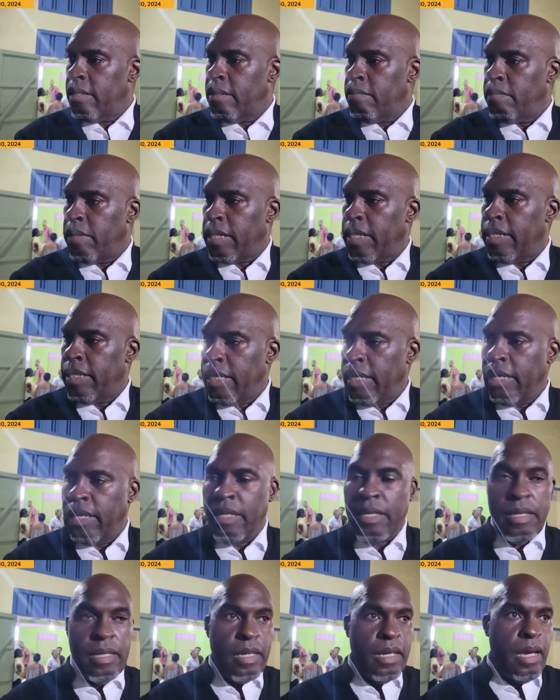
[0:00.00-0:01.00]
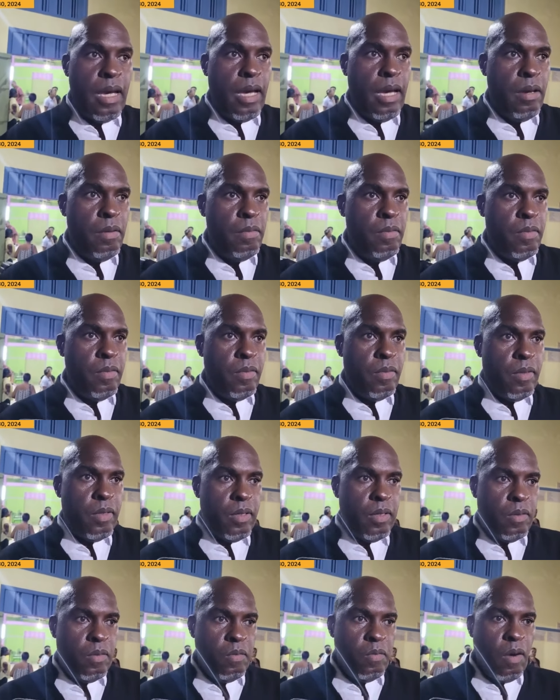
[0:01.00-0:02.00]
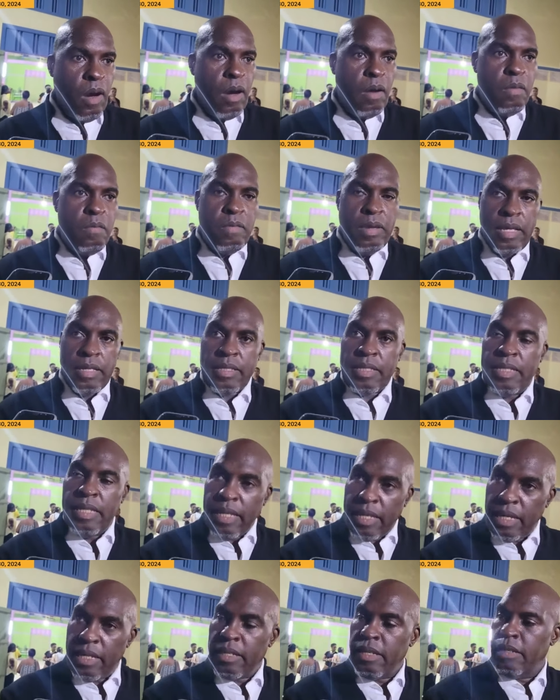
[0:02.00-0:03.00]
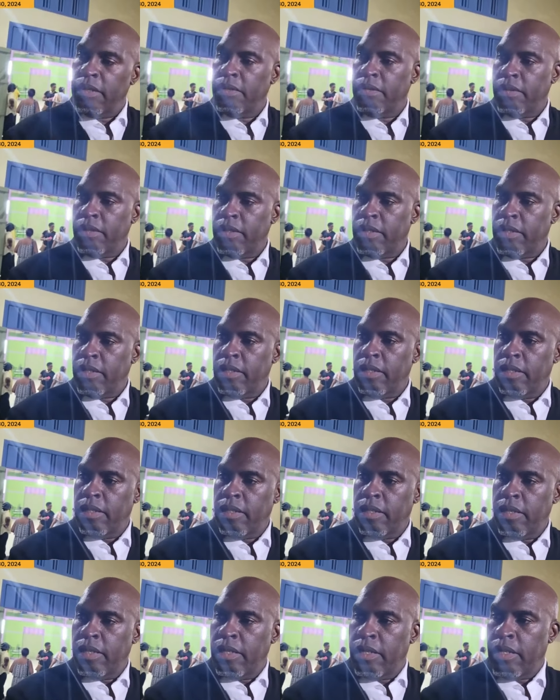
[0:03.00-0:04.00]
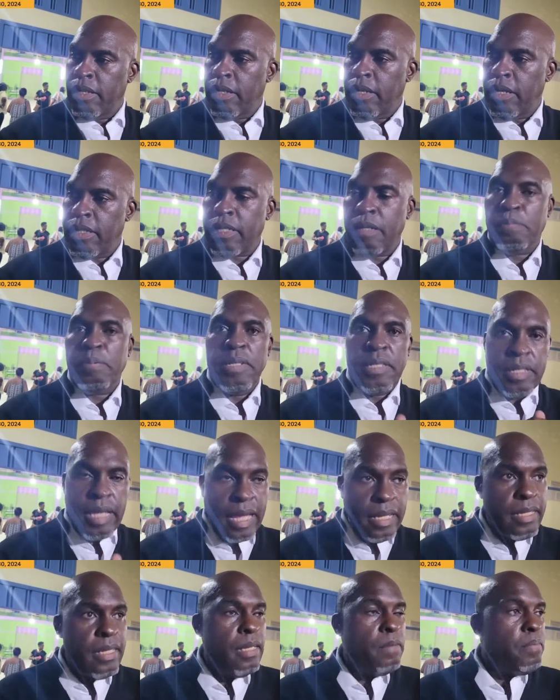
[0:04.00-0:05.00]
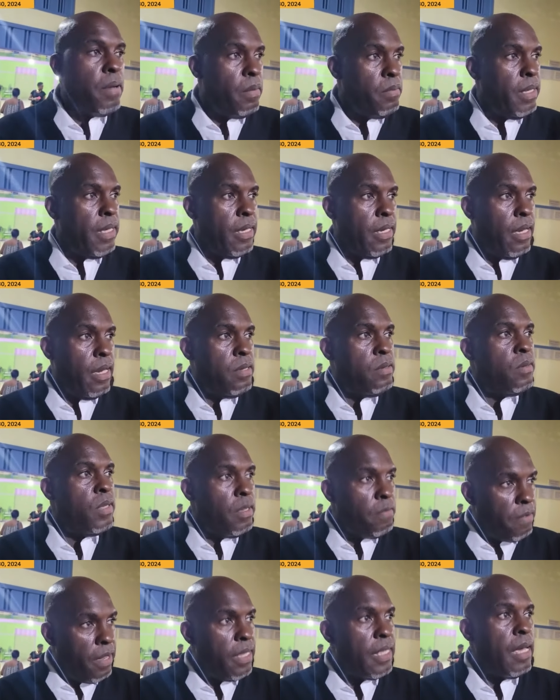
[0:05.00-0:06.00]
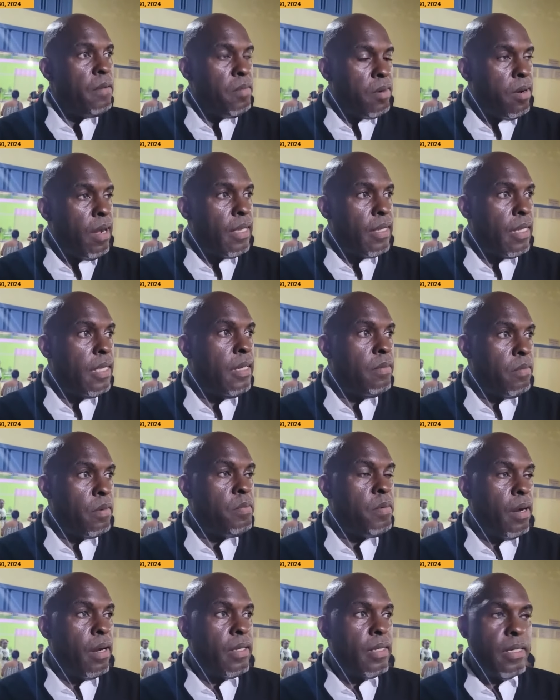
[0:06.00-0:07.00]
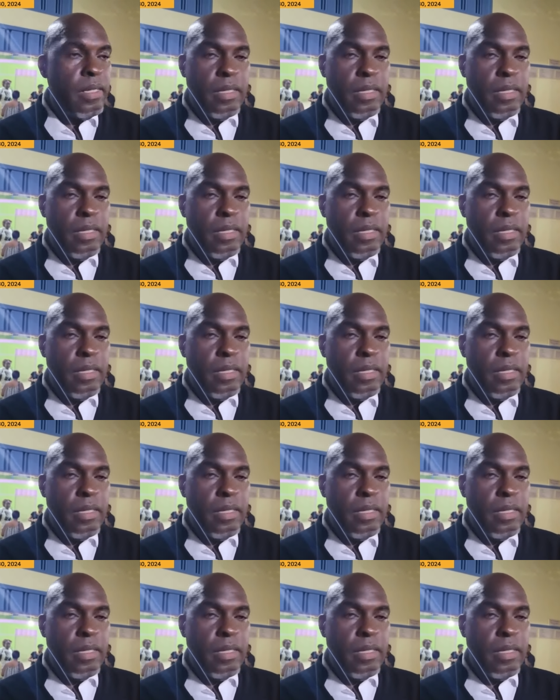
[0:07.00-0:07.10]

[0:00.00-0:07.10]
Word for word: But indeed, um, what we are seeking to do is to present to the public a unified democratic Labour Party.